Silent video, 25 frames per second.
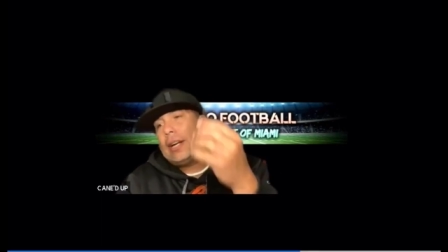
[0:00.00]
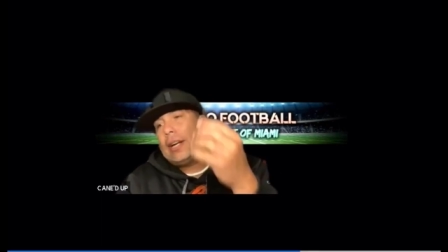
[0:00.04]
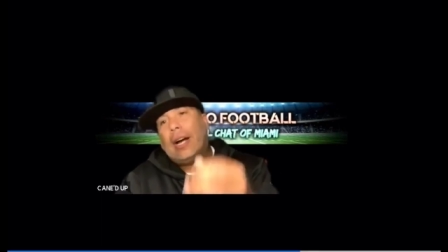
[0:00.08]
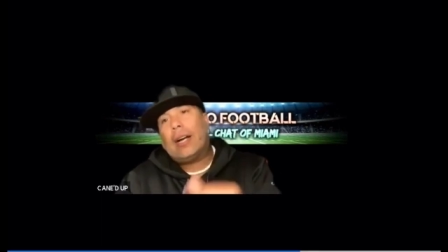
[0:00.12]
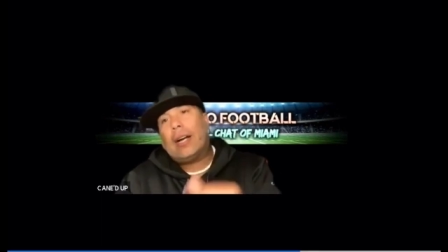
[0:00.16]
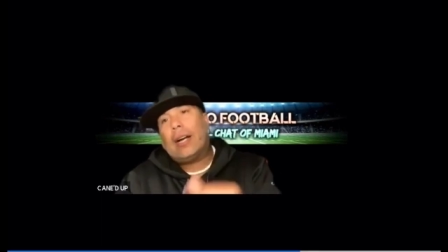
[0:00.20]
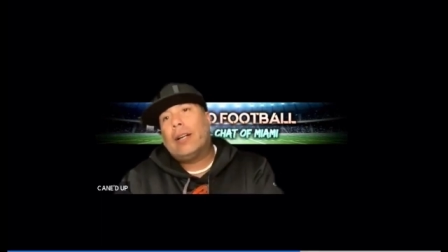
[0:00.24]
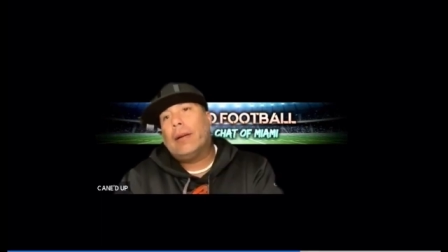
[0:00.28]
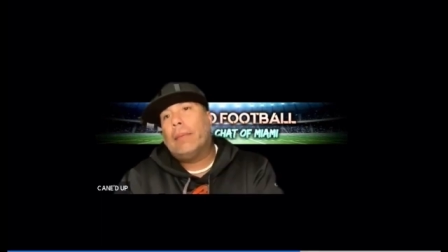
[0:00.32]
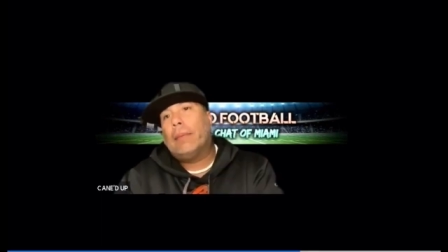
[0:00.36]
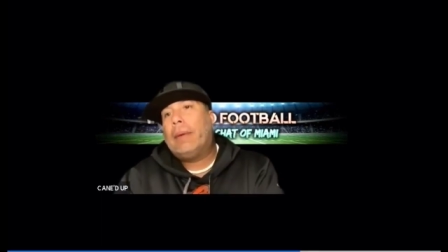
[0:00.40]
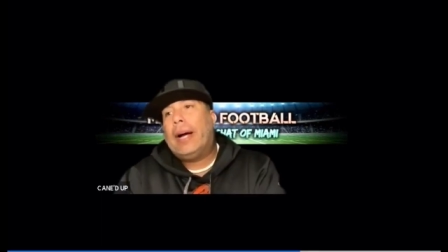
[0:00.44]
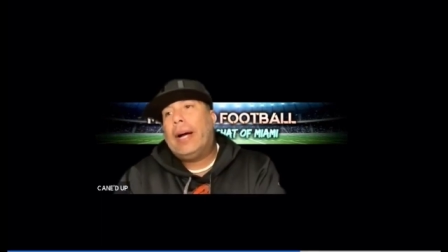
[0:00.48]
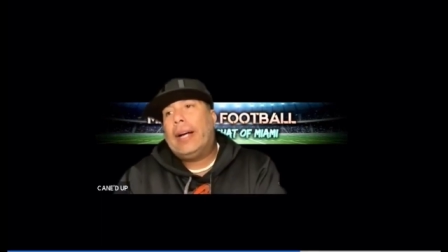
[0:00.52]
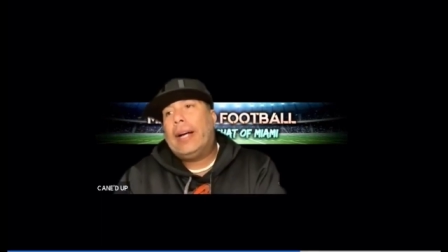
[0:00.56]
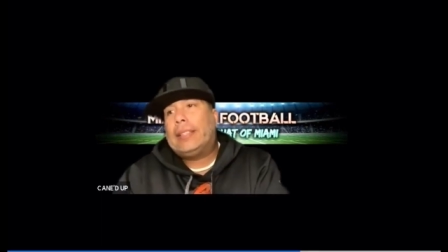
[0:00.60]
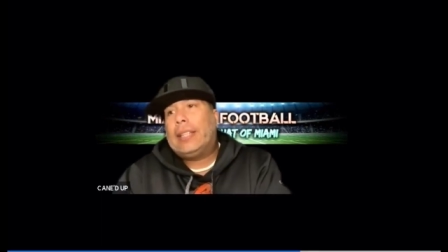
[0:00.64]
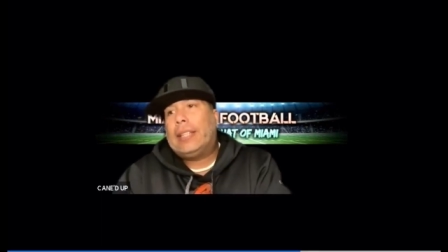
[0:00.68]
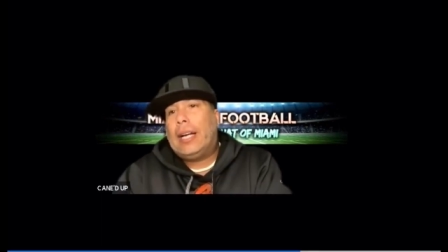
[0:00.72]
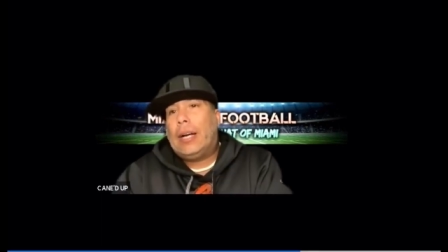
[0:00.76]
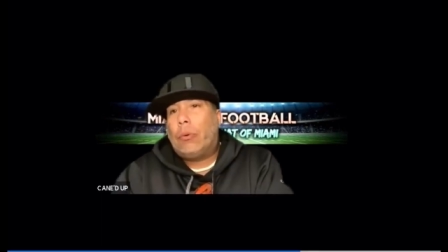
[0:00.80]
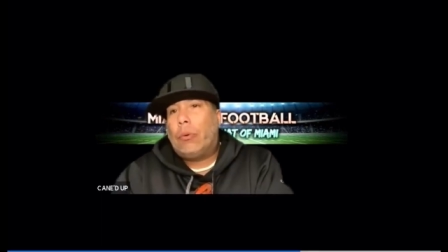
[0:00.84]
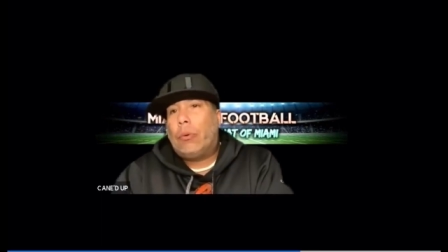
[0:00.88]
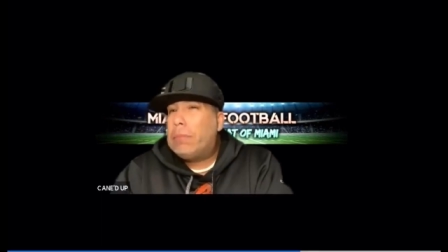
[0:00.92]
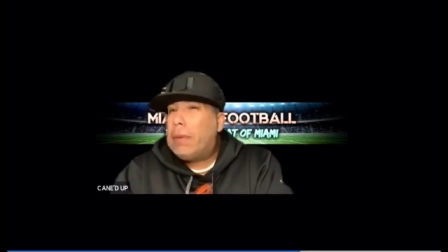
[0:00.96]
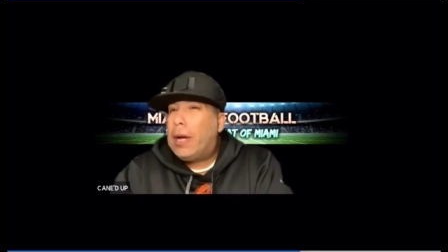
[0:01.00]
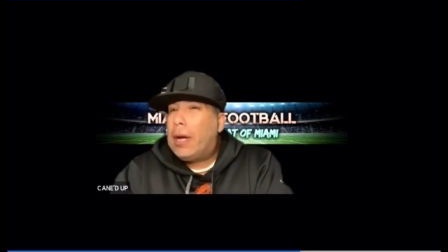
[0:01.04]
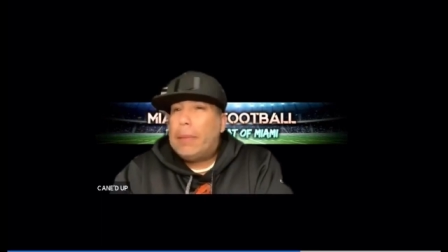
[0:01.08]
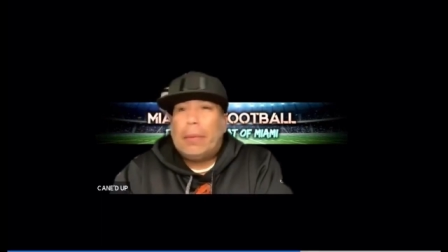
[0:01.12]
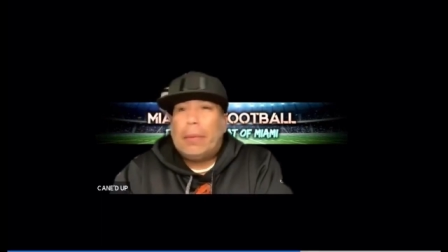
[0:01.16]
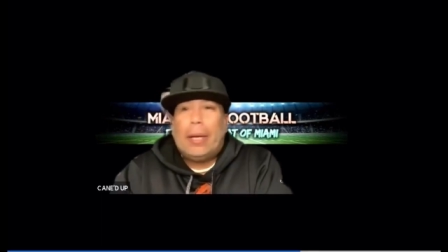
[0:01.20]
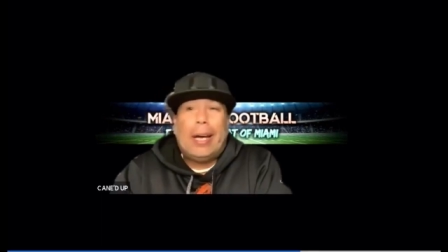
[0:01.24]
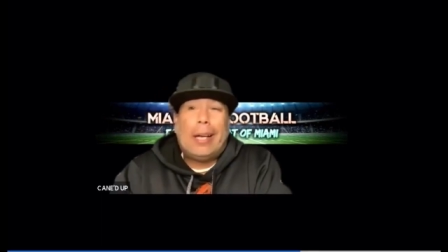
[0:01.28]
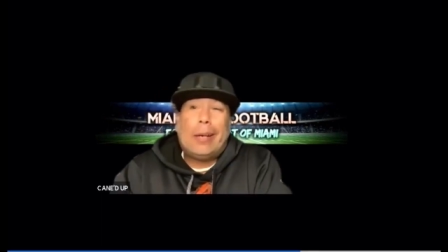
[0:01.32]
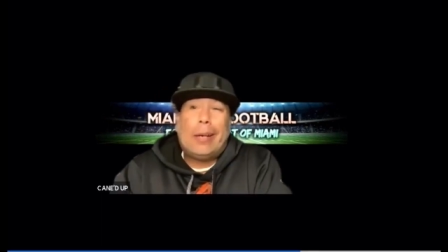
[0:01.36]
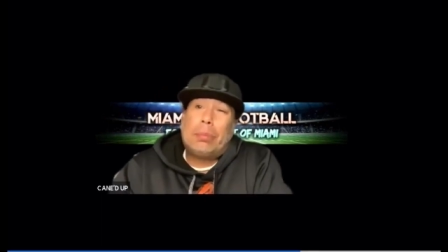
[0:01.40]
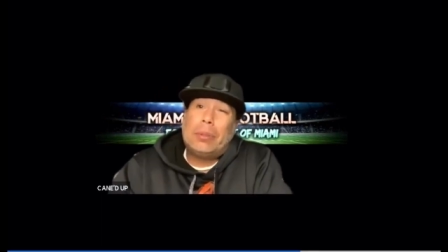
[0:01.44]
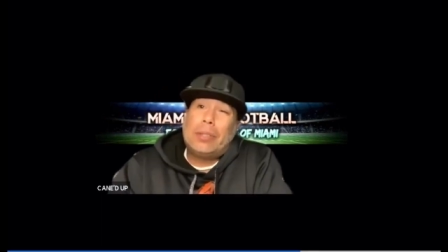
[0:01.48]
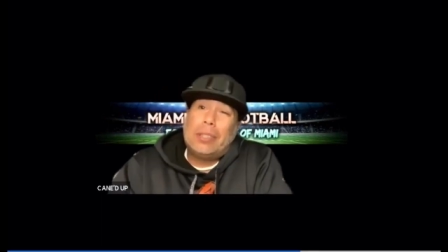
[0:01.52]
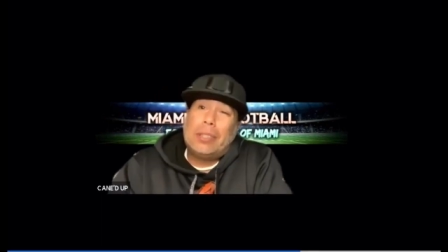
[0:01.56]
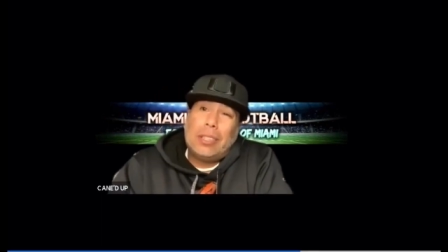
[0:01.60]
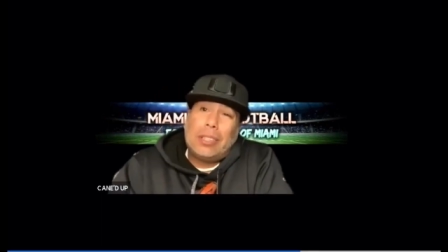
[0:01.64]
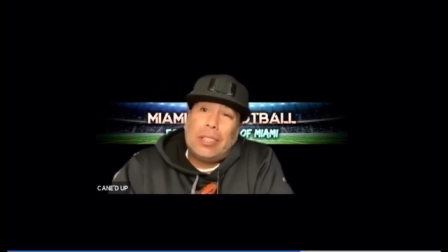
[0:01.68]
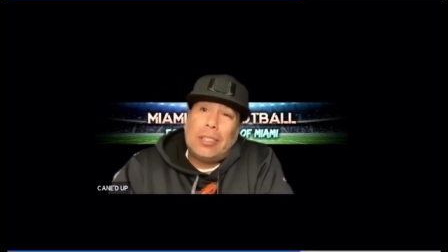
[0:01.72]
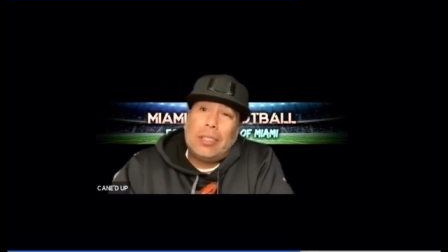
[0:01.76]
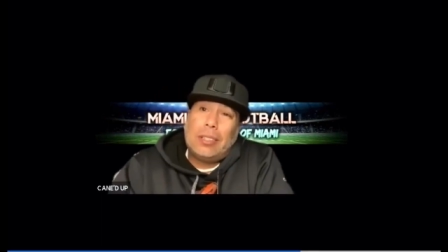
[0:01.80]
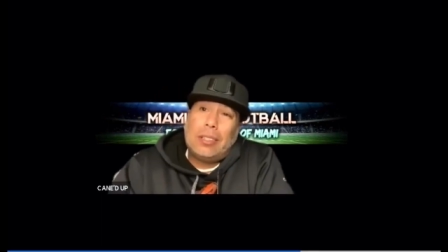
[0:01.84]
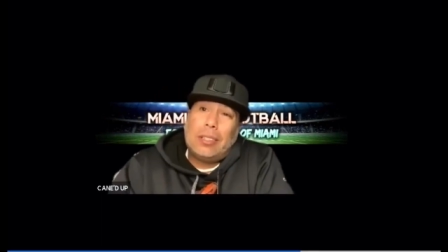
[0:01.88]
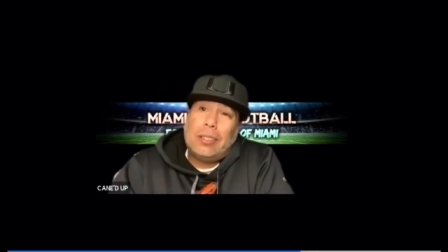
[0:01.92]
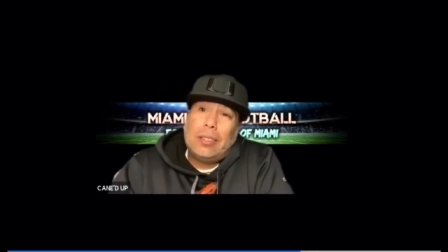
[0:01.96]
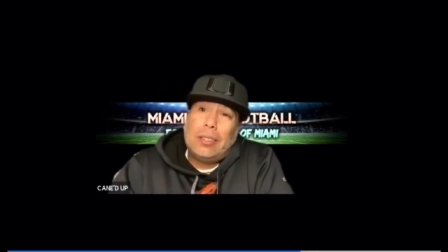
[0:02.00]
gonna back down. We might be out of position.